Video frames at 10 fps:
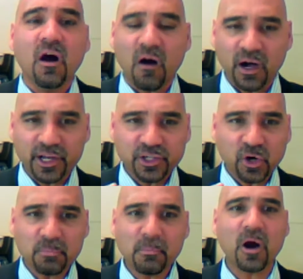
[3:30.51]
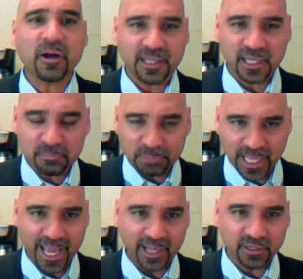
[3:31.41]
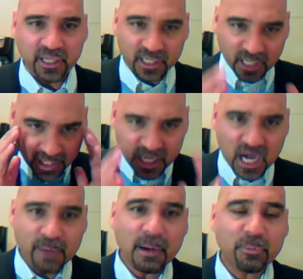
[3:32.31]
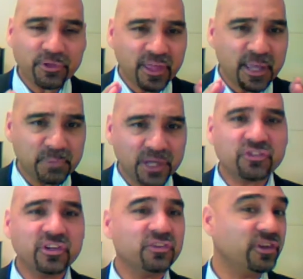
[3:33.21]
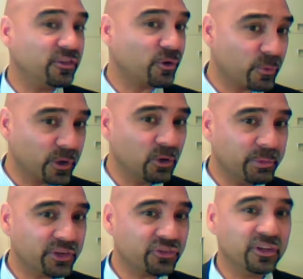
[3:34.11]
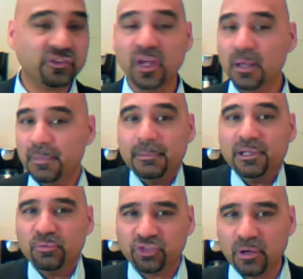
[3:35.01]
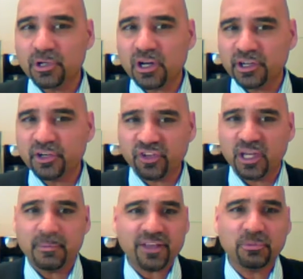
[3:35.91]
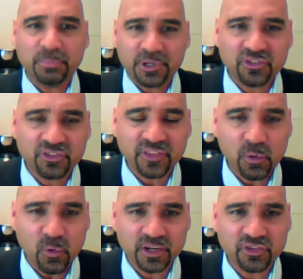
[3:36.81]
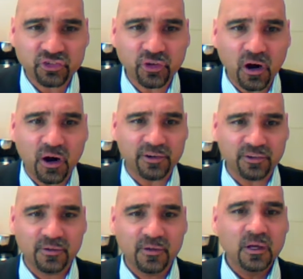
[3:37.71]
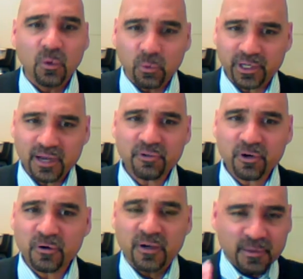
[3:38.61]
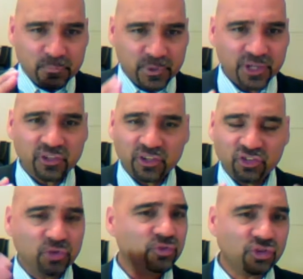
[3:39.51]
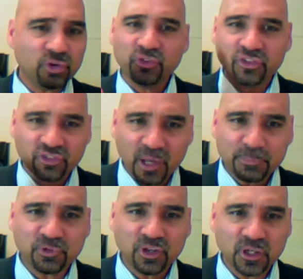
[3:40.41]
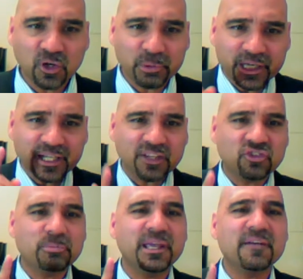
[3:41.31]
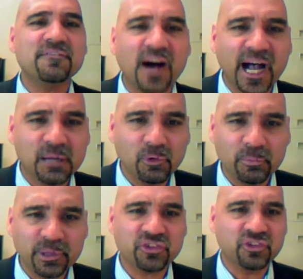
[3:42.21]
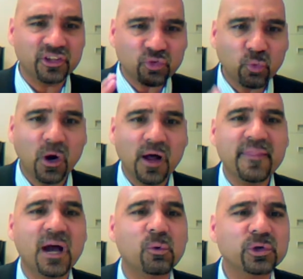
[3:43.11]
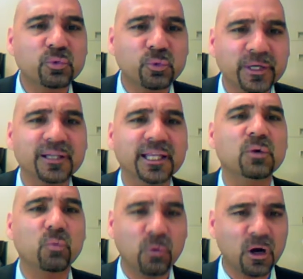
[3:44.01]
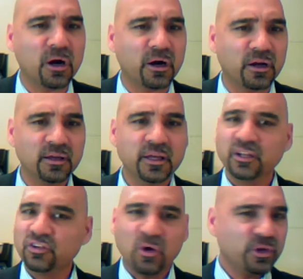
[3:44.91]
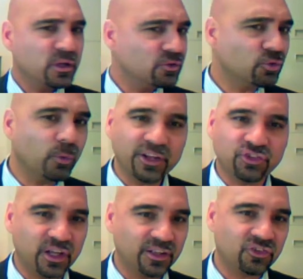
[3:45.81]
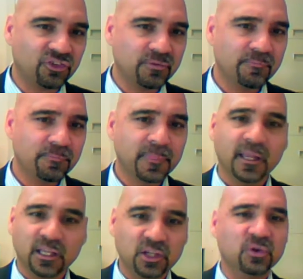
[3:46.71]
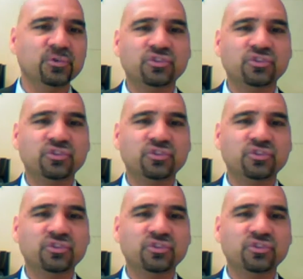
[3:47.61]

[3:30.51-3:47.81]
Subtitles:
working on your marketing plan. You got to come up with a business, either a real business, maybe someone on your team has a business they want to start. Whatever business you choose is up to you, but it needs to be a viable business, one that would really work. Don't use widgets.